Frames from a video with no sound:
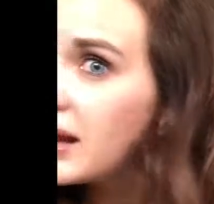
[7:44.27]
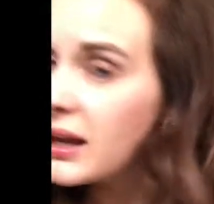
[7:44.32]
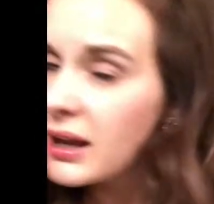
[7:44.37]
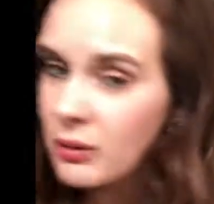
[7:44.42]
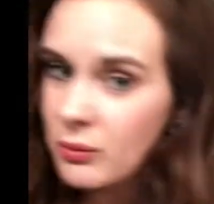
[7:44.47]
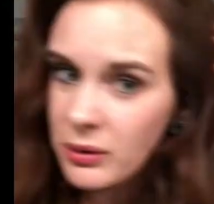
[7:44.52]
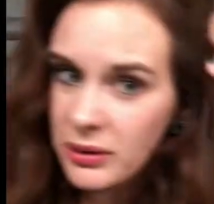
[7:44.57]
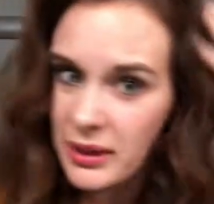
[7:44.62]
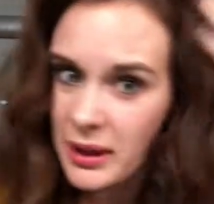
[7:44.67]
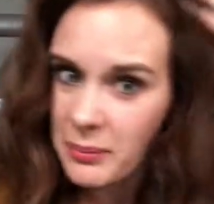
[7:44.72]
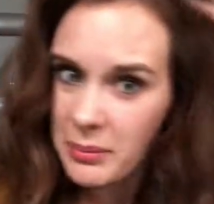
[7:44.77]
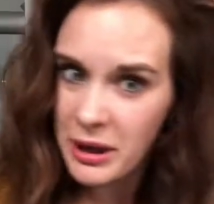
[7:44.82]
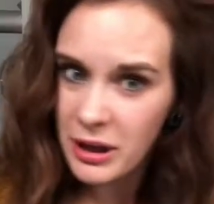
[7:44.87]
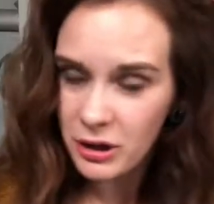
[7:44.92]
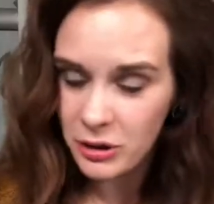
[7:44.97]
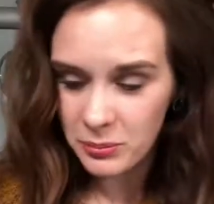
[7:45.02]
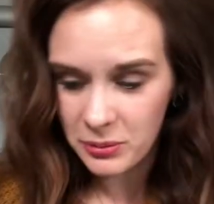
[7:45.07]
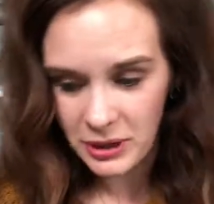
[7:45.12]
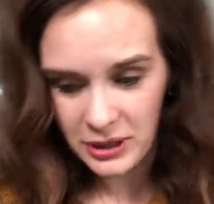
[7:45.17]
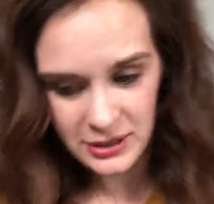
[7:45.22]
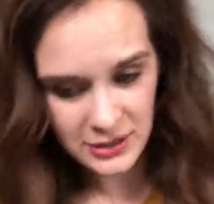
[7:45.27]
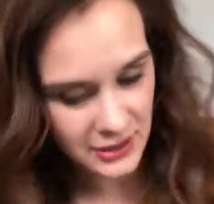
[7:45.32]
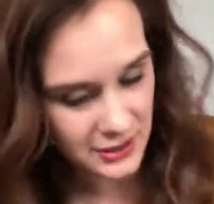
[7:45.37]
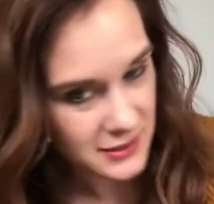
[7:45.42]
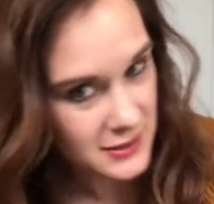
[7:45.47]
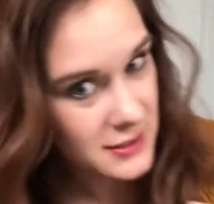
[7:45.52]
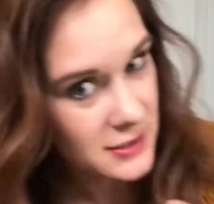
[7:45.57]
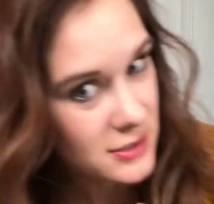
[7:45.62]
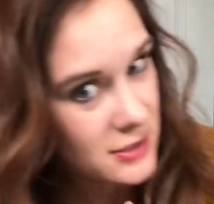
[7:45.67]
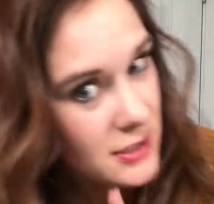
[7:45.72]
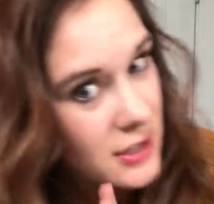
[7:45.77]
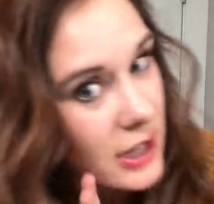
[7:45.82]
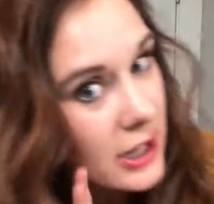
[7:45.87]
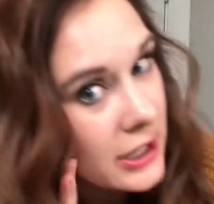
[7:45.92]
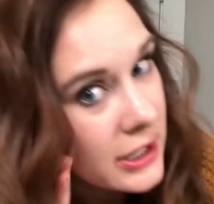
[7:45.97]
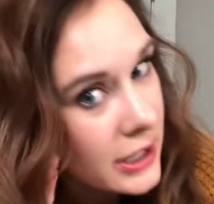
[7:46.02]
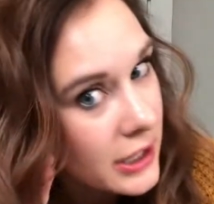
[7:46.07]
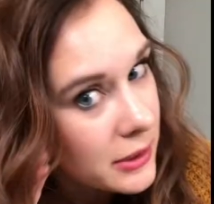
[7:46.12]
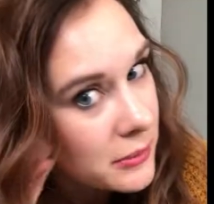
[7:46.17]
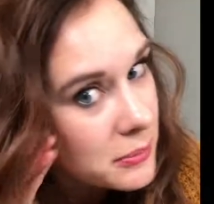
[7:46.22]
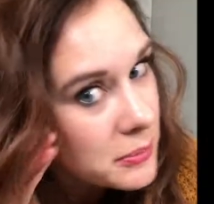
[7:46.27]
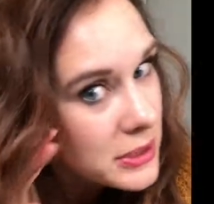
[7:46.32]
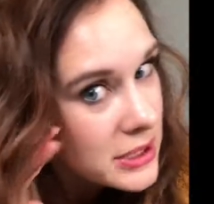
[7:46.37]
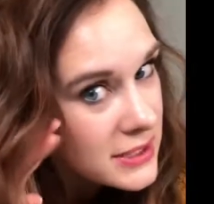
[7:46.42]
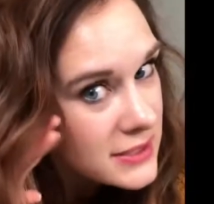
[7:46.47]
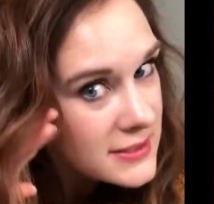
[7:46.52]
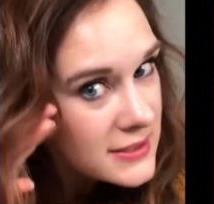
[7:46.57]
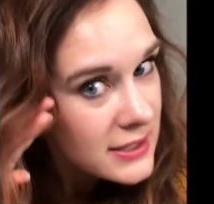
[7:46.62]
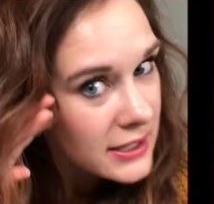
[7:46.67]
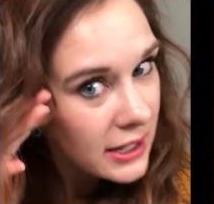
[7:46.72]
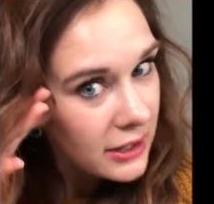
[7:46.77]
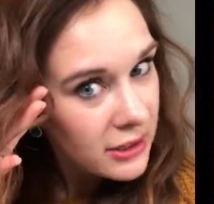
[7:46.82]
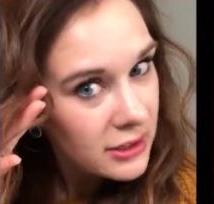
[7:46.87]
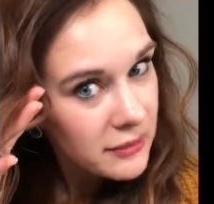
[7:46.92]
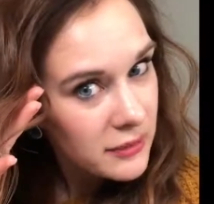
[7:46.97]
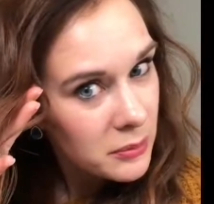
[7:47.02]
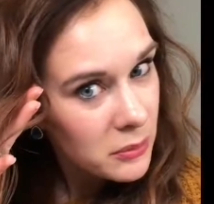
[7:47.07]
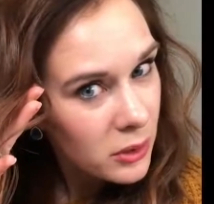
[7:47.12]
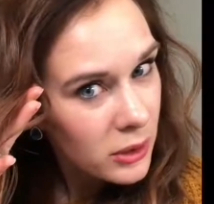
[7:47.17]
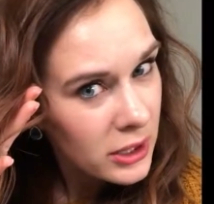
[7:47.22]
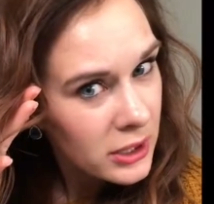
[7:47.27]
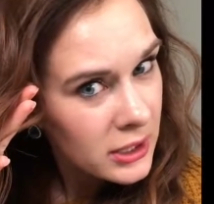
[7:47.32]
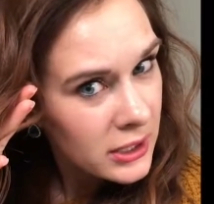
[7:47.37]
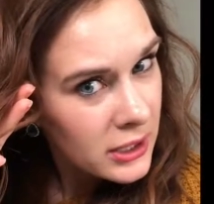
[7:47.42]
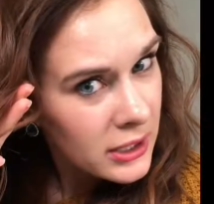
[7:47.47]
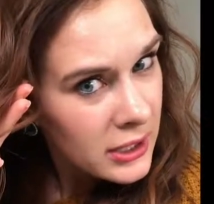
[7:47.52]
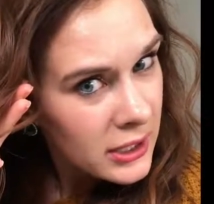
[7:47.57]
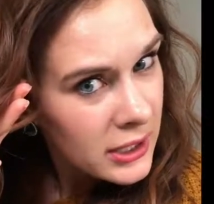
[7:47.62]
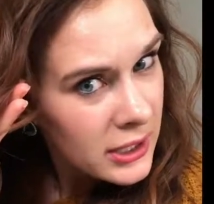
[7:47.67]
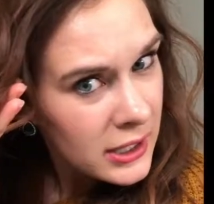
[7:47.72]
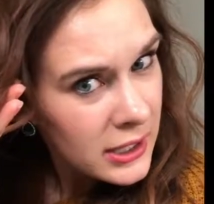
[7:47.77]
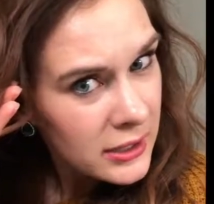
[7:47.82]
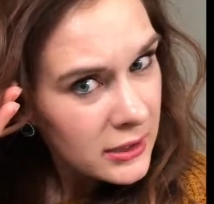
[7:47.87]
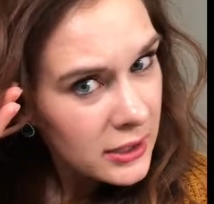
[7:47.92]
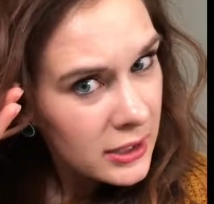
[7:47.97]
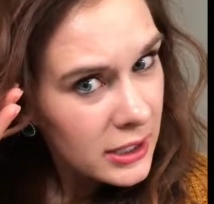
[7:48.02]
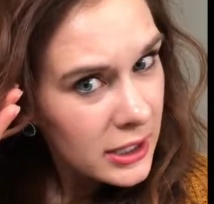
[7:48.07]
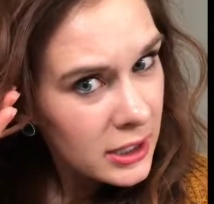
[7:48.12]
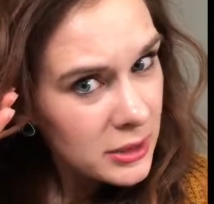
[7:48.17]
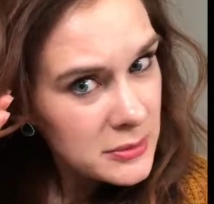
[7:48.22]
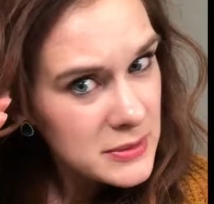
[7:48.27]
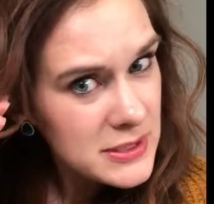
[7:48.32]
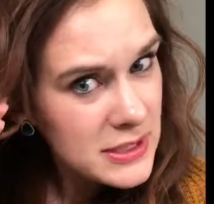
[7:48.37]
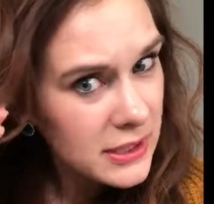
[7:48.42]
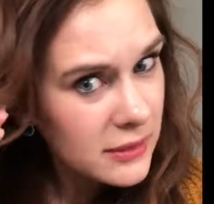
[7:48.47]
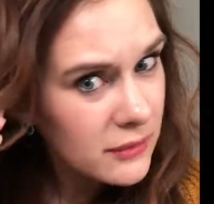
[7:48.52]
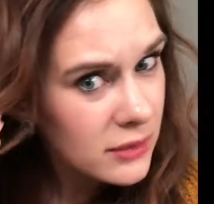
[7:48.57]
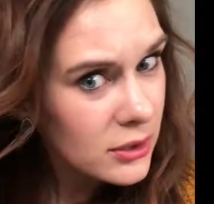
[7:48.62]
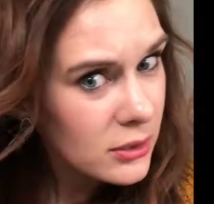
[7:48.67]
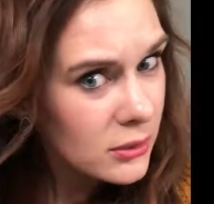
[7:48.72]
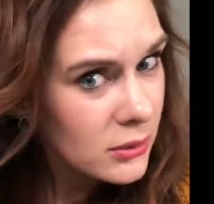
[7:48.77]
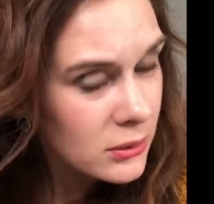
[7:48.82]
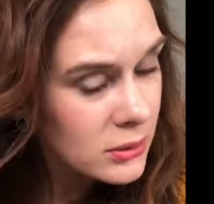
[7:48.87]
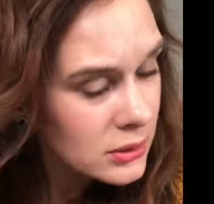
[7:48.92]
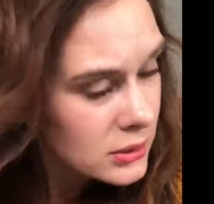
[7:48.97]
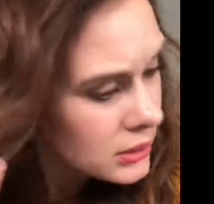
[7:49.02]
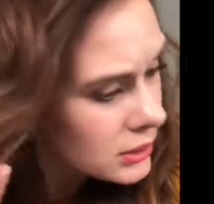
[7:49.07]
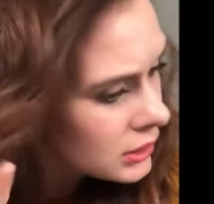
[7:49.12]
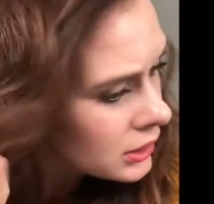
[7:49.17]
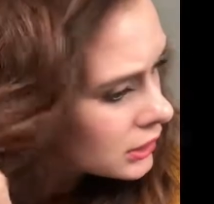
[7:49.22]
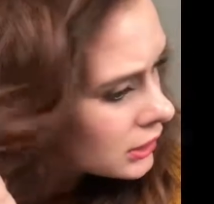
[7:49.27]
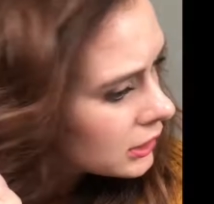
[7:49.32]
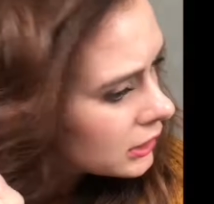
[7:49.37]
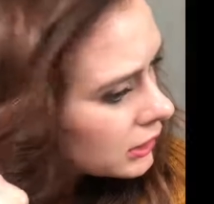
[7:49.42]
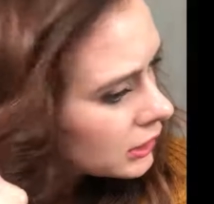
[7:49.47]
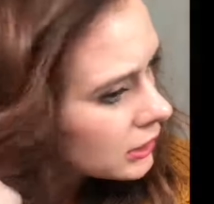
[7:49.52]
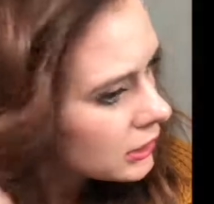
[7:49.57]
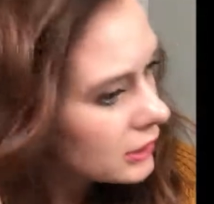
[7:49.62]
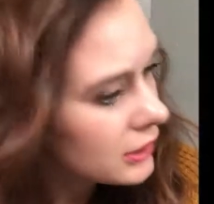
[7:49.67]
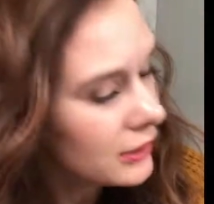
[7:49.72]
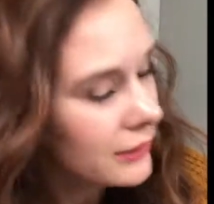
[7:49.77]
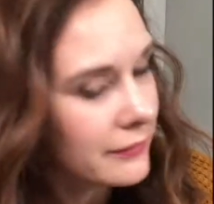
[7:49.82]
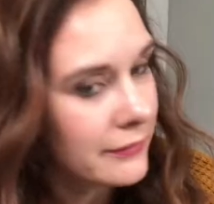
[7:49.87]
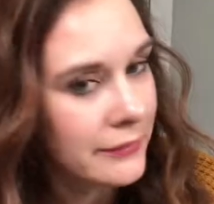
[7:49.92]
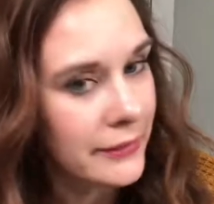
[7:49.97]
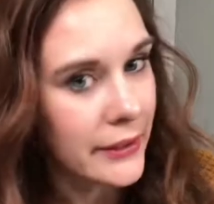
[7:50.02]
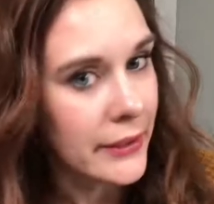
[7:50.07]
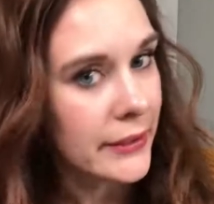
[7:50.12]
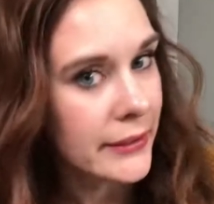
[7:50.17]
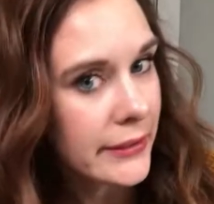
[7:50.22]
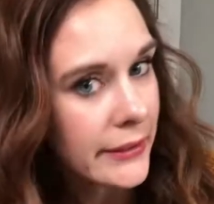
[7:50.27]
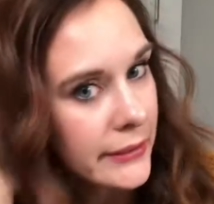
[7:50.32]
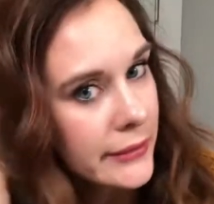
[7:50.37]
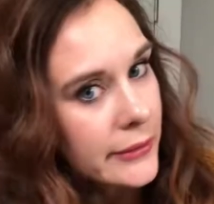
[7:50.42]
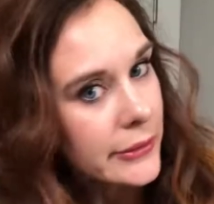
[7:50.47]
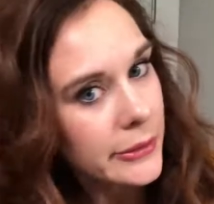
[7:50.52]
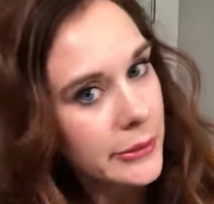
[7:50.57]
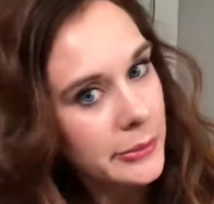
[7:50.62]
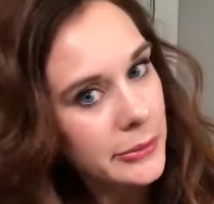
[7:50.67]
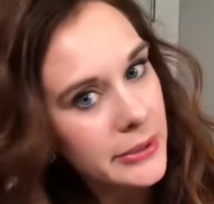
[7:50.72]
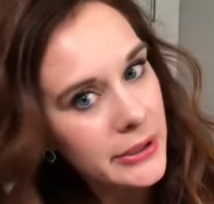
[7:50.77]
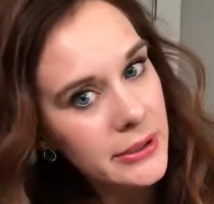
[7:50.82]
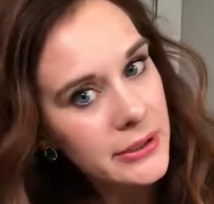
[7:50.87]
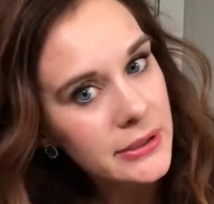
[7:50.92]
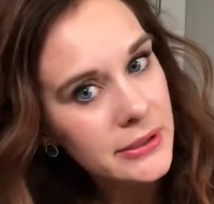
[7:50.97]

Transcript: And what that powder play does is, again, piece it out even more, and then it helps give you volume.